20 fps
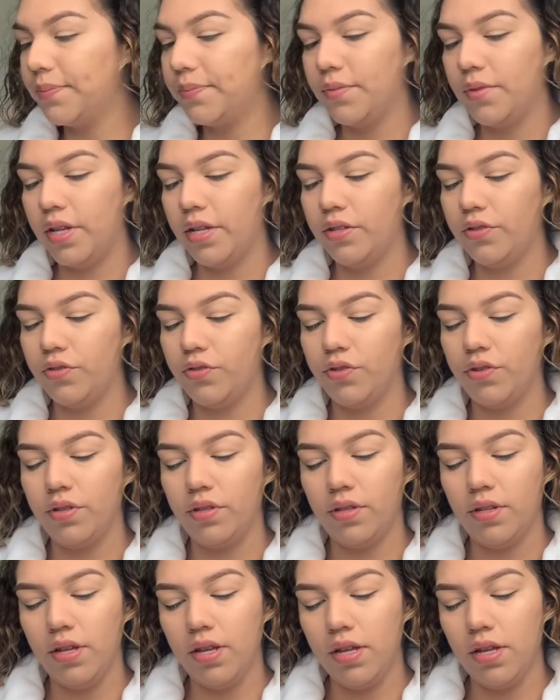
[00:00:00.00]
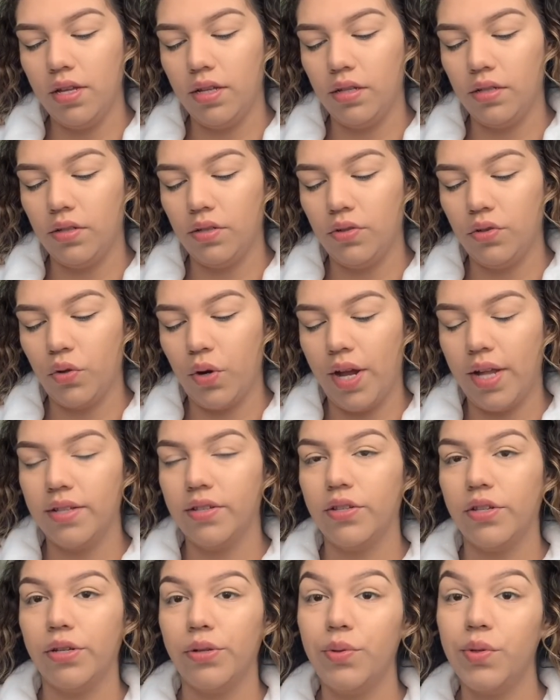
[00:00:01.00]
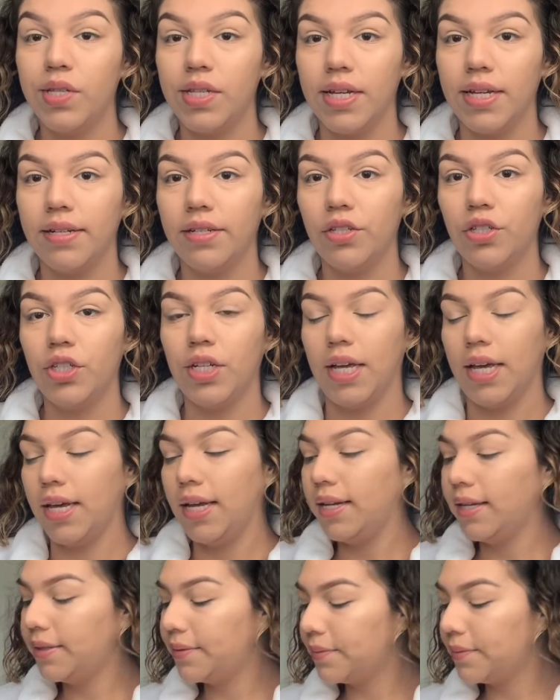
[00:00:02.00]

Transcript: It's just a translucent shade.